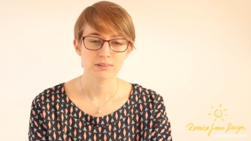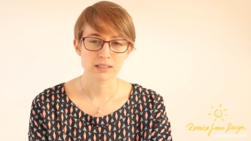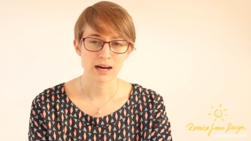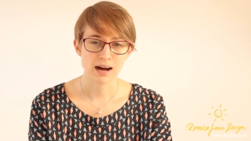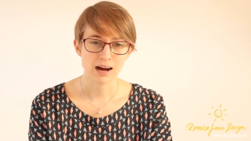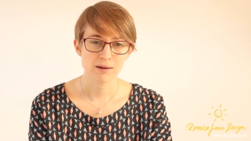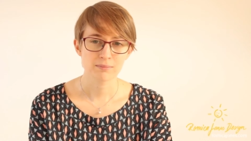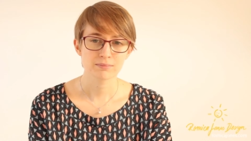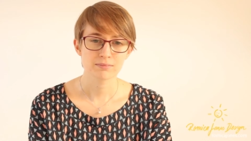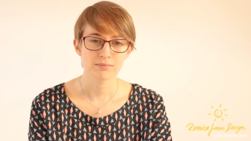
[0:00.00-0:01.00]

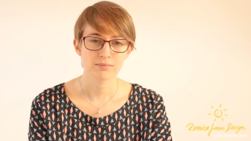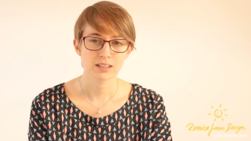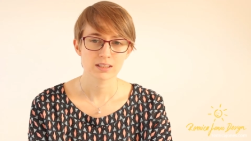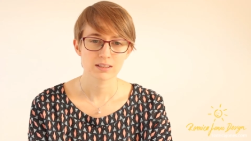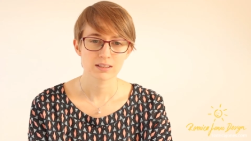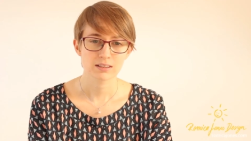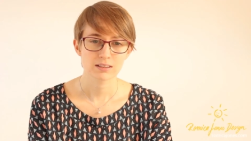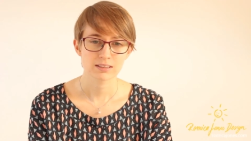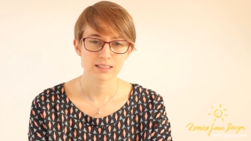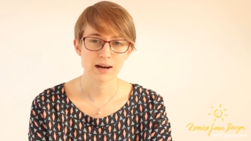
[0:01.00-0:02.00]
calm
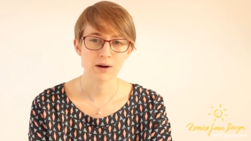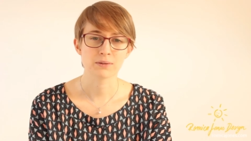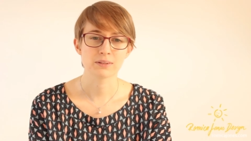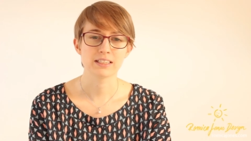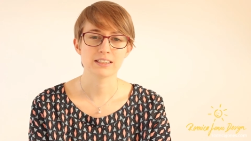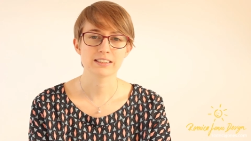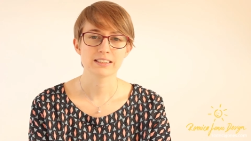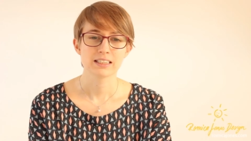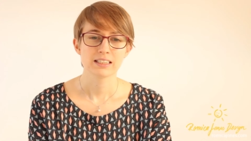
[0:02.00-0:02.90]
down and